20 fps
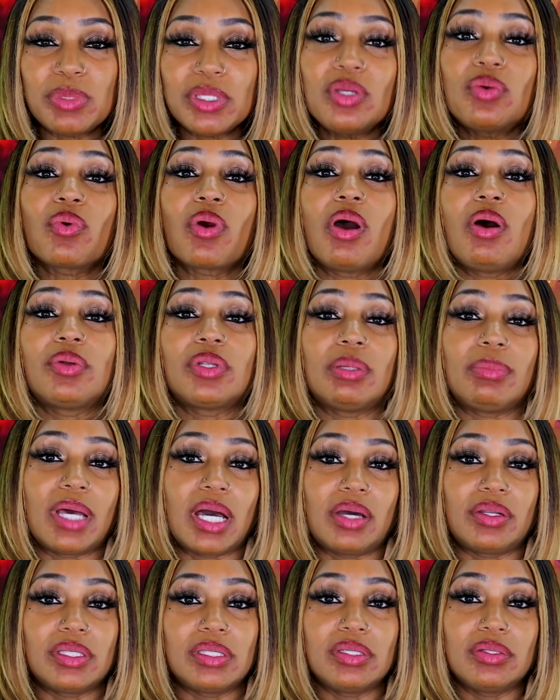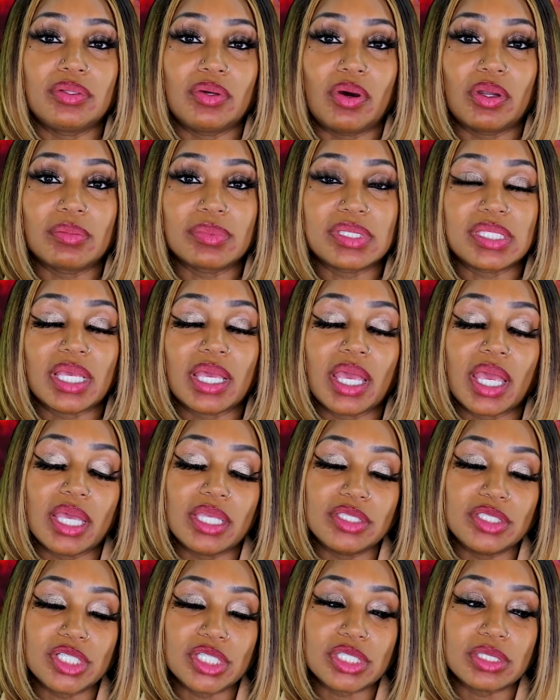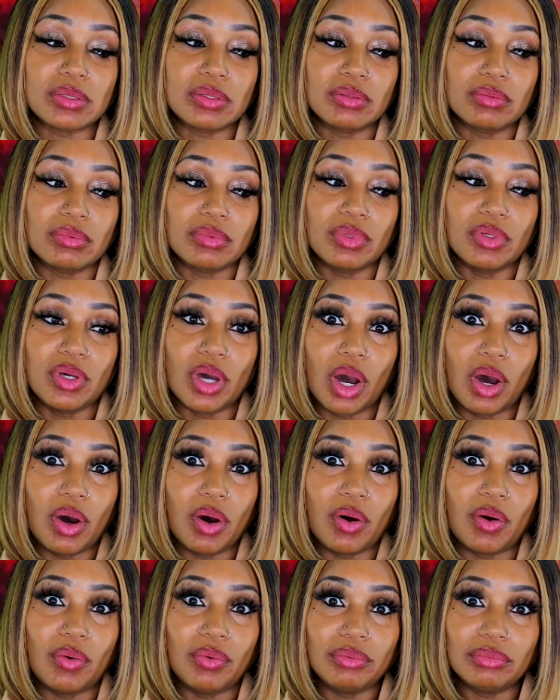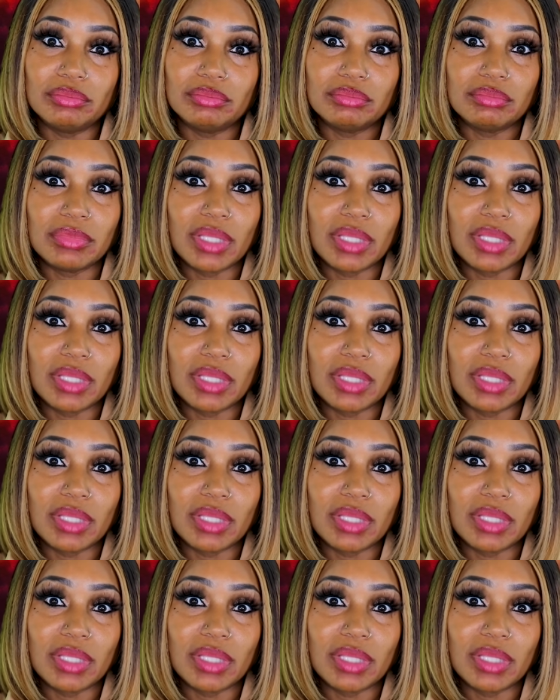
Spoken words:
be grown about it. You know what I'm saying? And just go.